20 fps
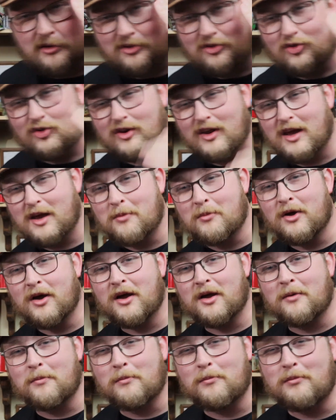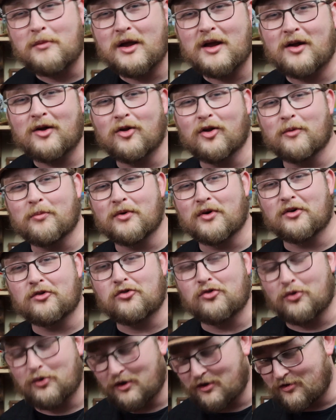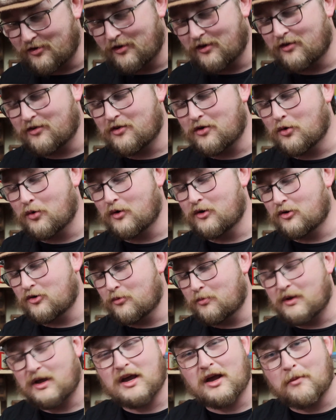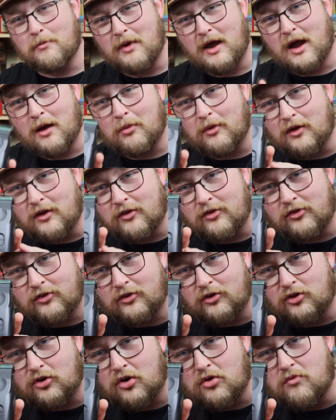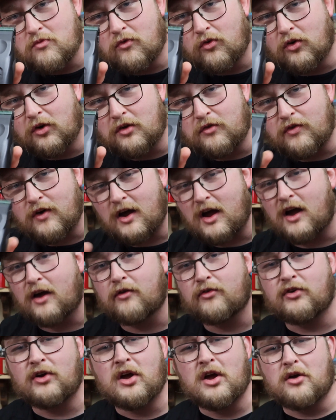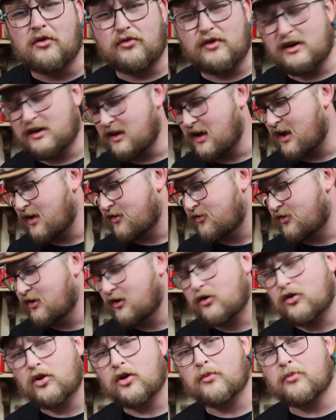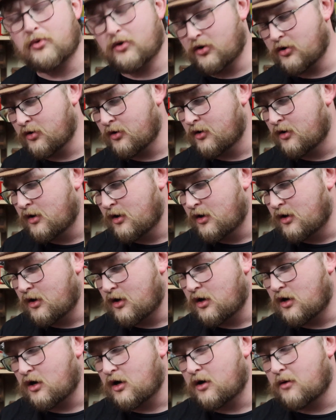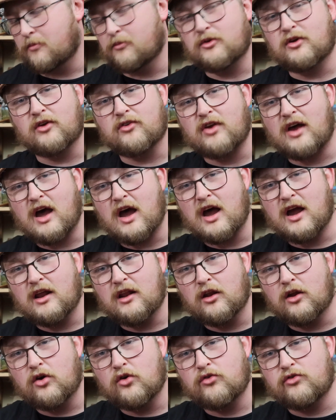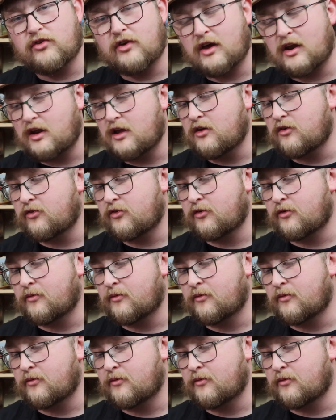Today my main clipper of choice is going to be a Babyliss Tomb 45. Fantastic clipper, does high and low settings.